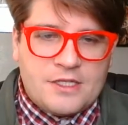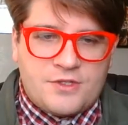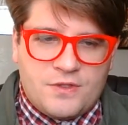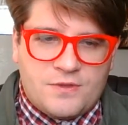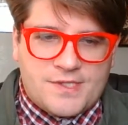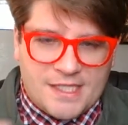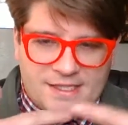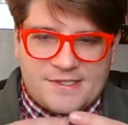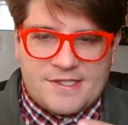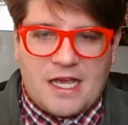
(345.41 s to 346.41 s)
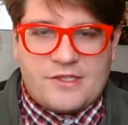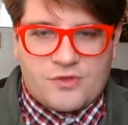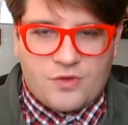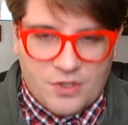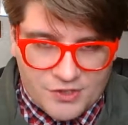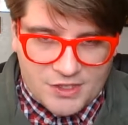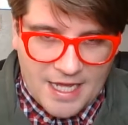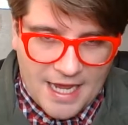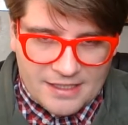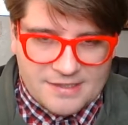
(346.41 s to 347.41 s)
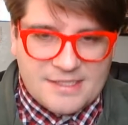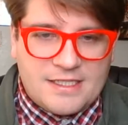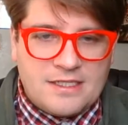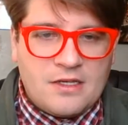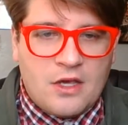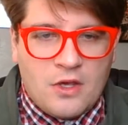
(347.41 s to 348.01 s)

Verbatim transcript: to synthesize Christianity